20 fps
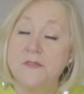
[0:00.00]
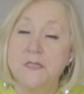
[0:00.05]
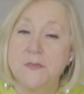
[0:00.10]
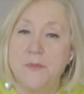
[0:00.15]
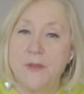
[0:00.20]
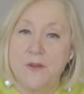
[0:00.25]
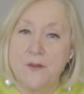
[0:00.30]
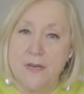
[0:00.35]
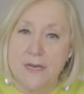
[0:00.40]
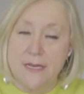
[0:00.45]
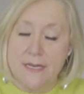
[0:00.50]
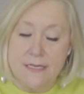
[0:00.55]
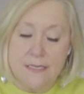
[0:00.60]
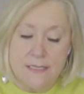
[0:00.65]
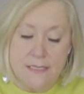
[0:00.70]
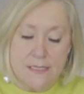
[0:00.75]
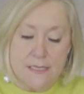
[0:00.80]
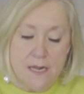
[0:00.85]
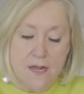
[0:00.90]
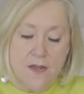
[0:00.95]
Spirit
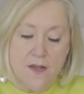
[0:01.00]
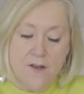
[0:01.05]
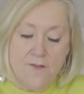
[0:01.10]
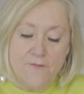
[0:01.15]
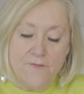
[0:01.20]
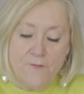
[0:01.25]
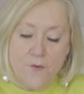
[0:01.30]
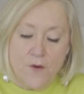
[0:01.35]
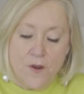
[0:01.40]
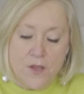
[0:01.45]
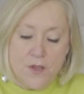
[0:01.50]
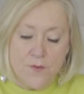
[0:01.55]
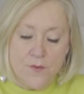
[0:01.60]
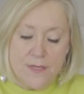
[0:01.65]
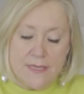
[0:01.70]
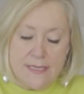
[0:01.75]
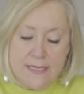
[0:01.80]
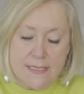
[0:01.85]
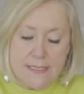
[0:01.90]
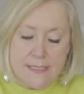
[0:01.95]
is for you
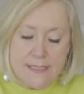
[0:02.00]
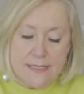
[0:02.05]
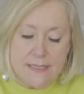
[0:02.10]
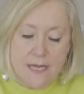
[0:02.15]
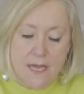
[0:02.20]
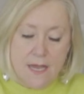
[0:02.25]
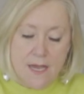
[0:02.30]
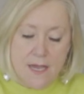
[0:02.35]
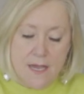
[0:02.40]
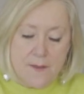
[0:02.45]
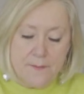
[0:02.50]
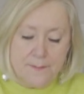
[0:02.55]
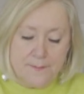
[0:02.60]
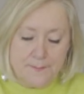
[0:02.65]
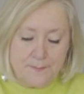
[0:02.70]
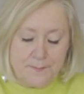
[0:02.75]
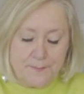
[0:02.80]
at this time.